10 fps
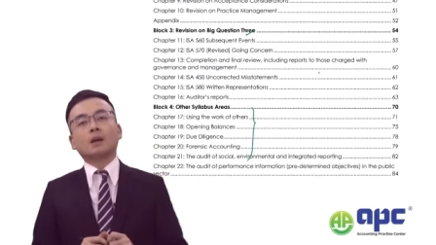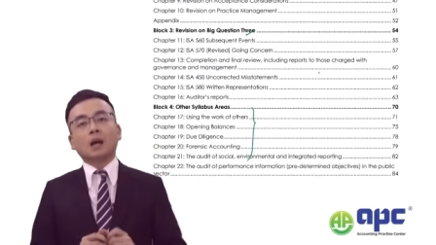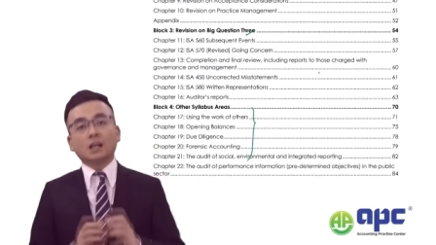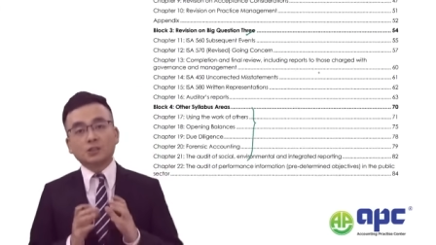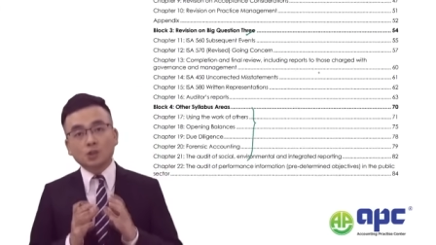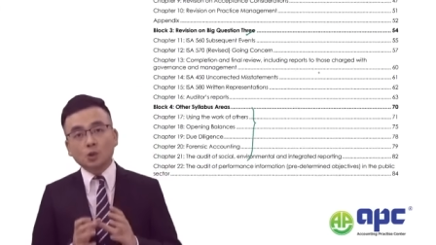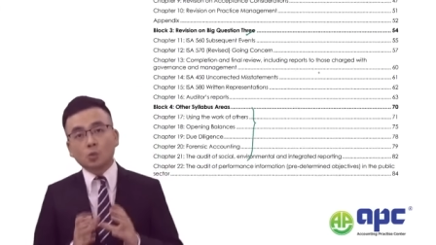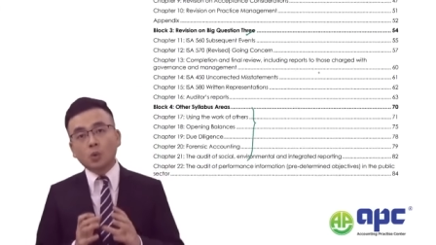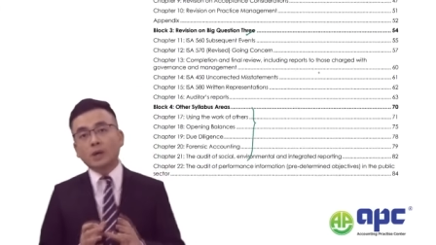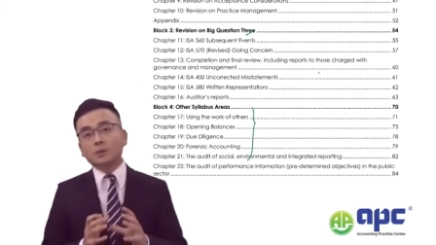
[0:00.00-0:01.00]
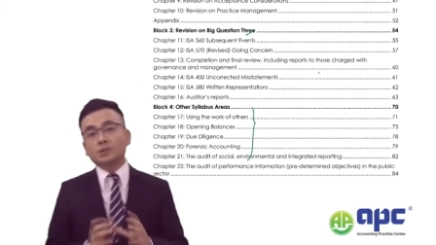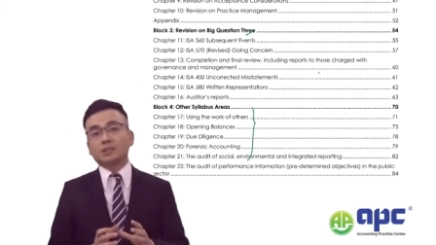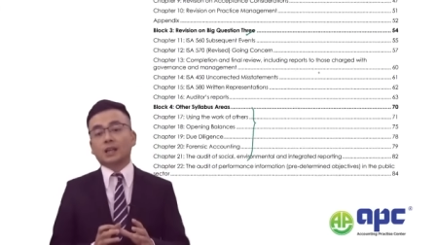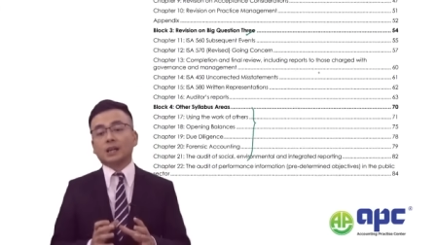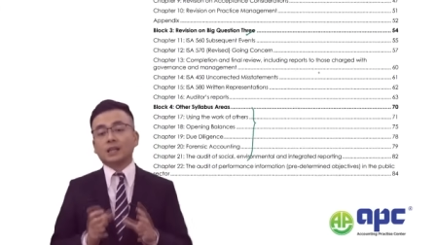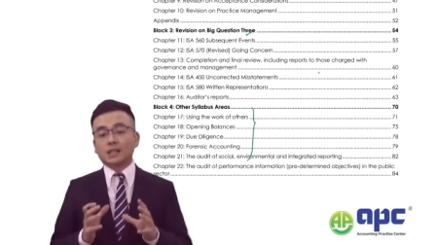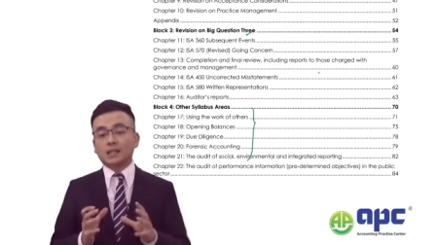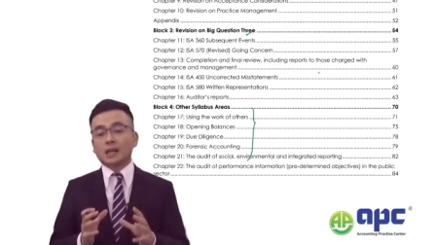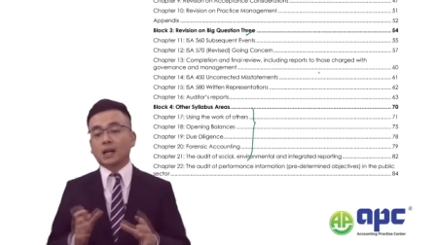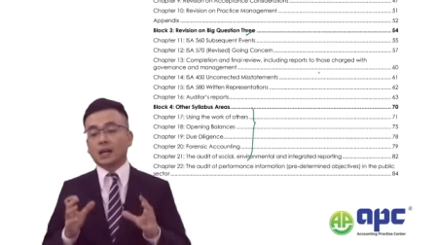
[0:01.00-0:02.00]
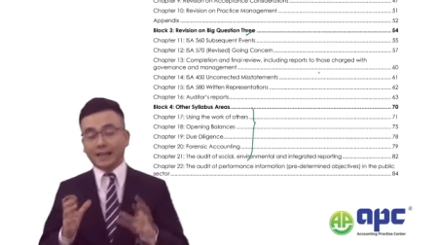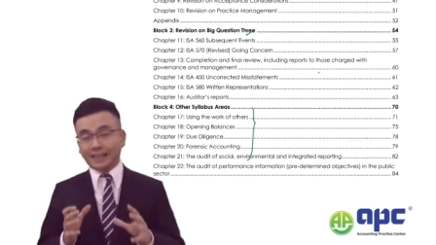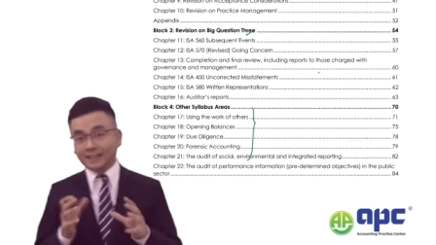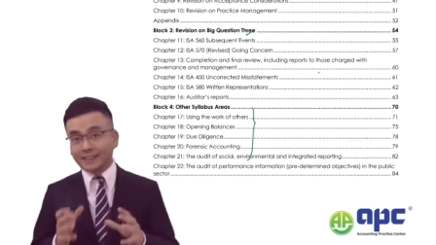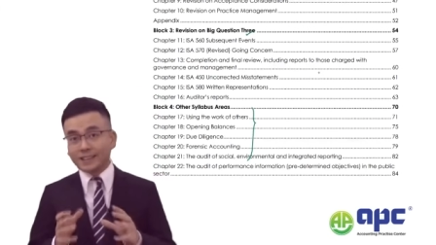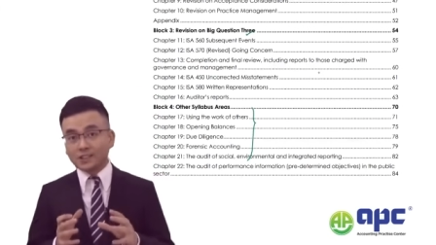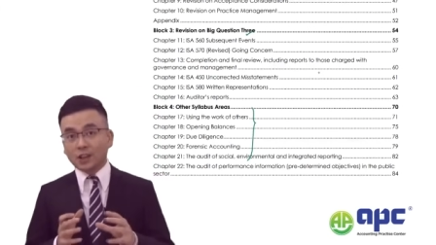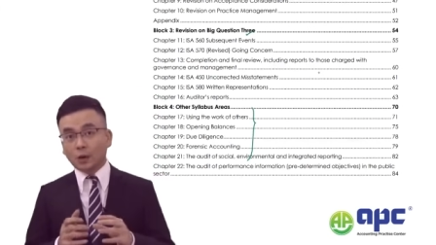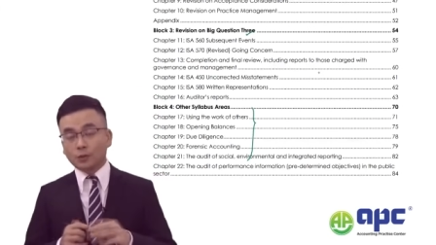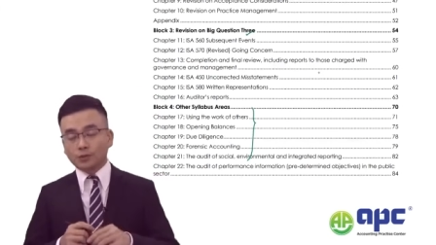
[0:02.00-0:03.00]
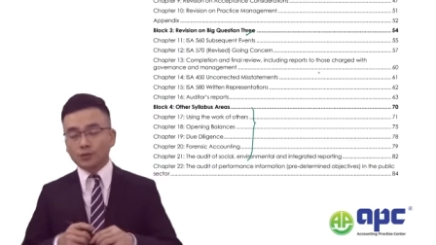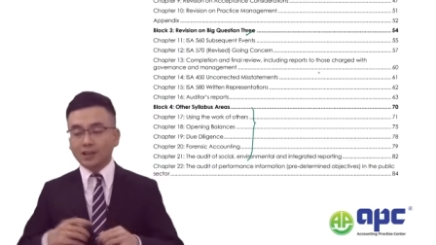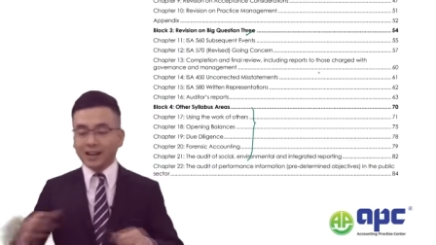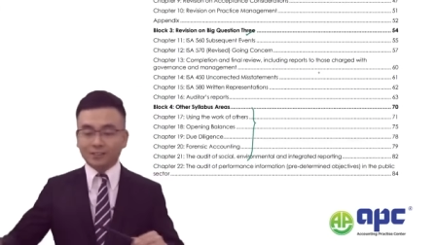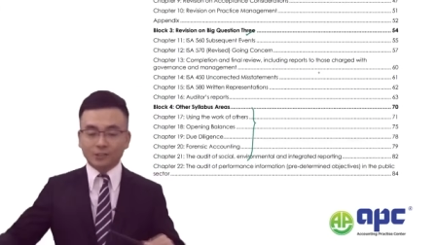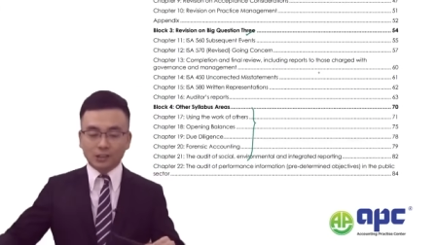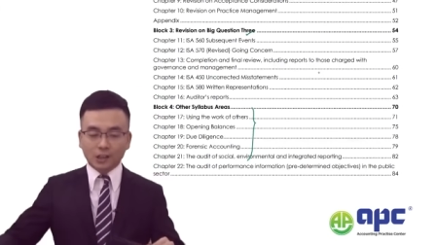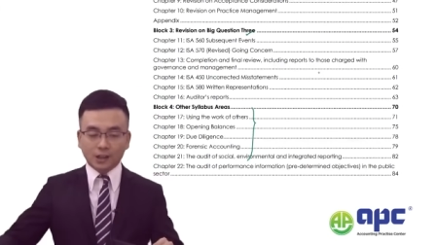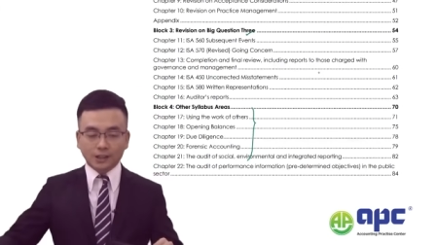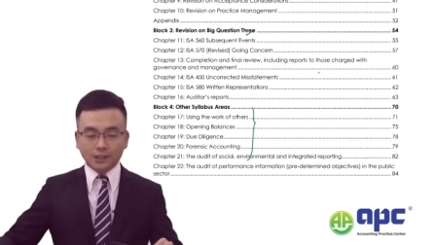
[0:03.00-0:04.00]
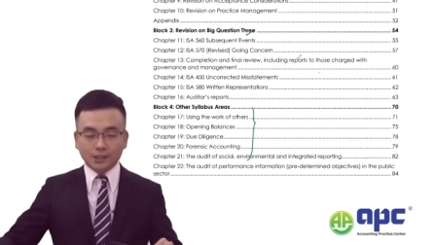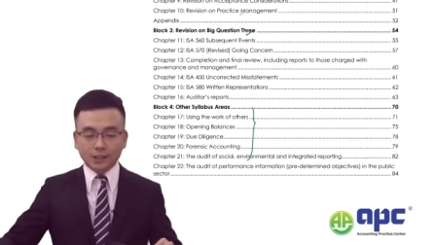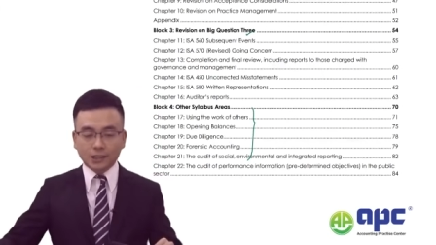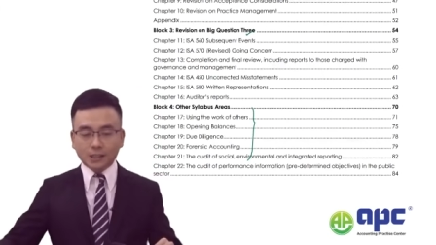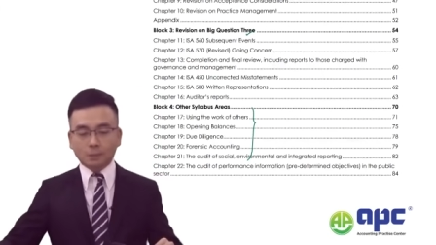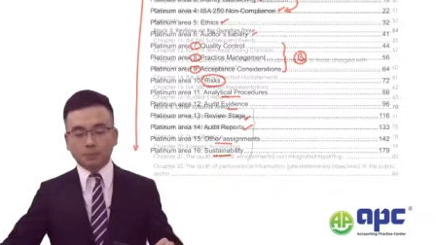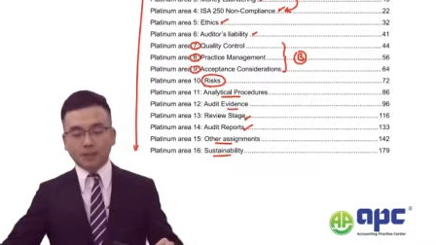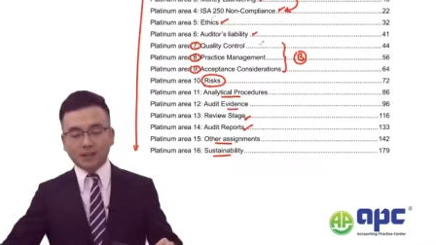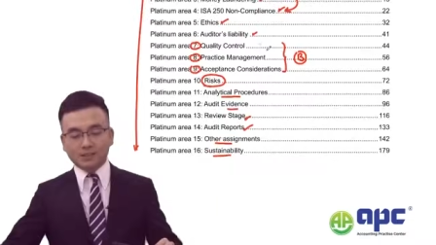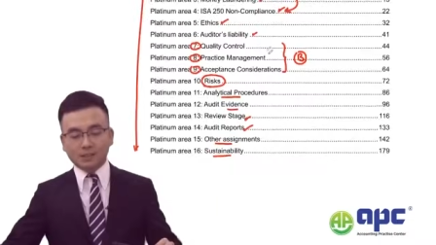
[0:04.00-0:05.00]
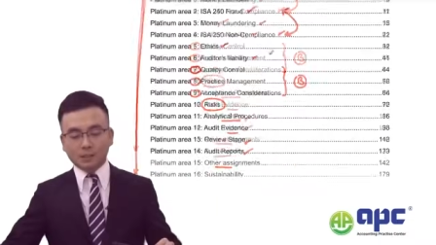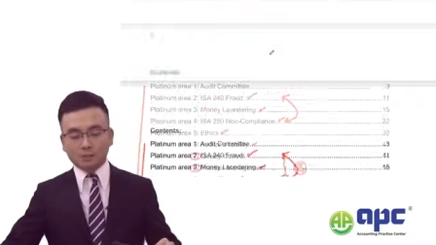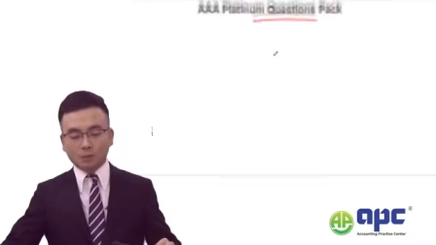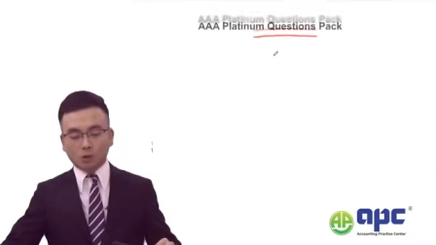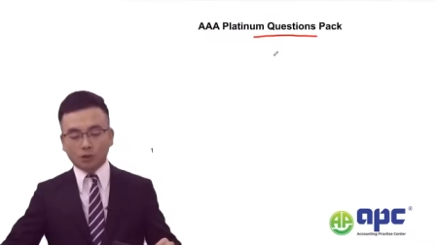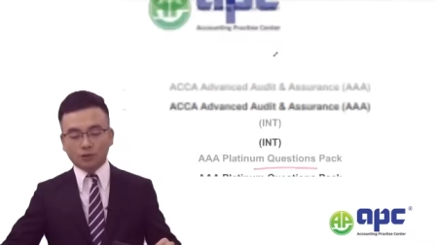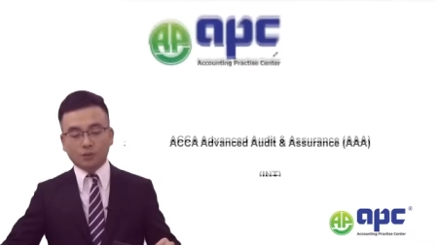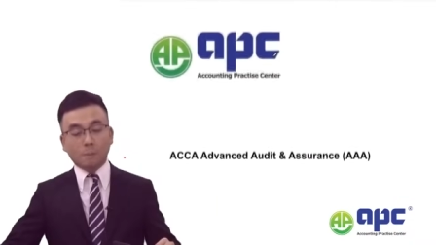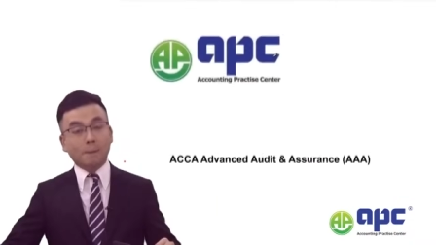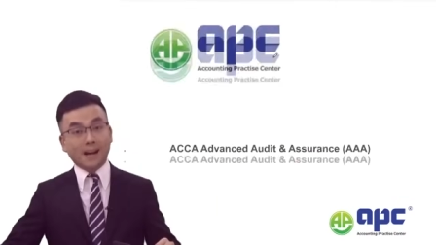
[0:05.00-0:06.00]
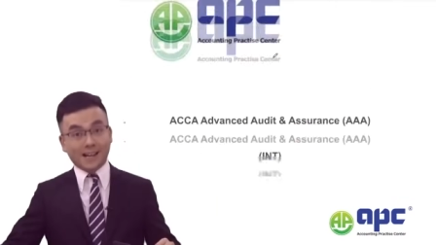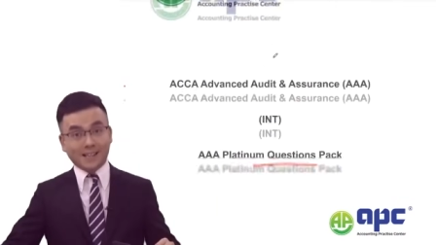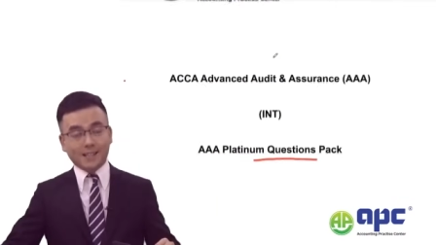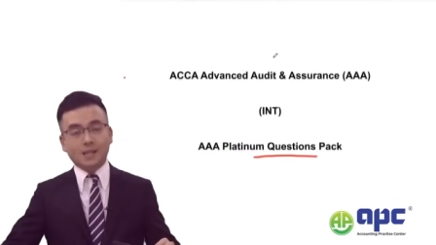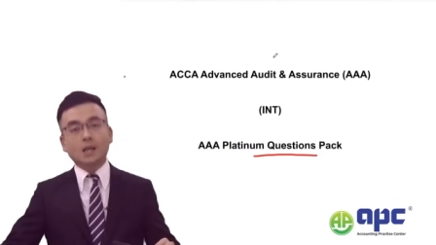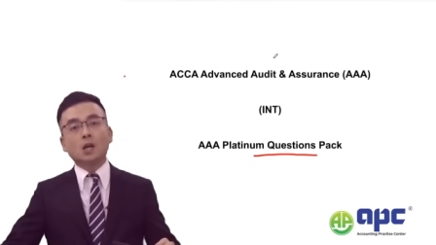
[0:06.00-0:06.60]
And you will see here in this note, unlike in the platinum question pack,